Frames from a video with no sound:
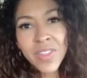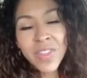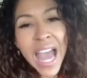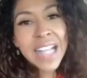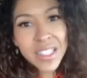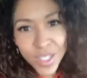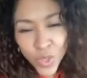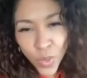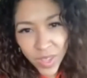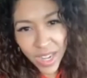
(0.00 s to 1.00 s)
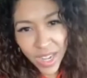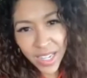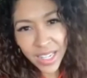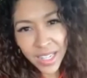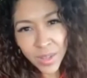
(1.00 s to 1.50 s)
that's the story that I
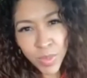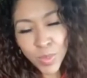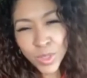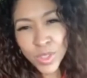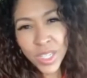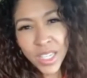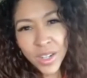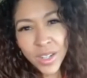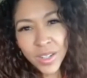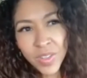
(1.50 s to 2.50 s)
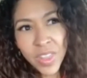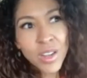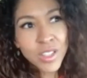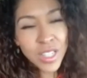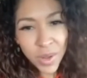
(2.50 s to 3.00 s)
needed people to hear
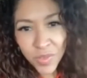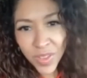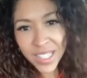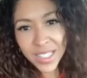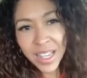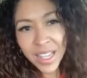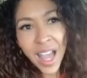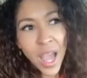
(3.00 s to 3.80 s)
their sacrifice.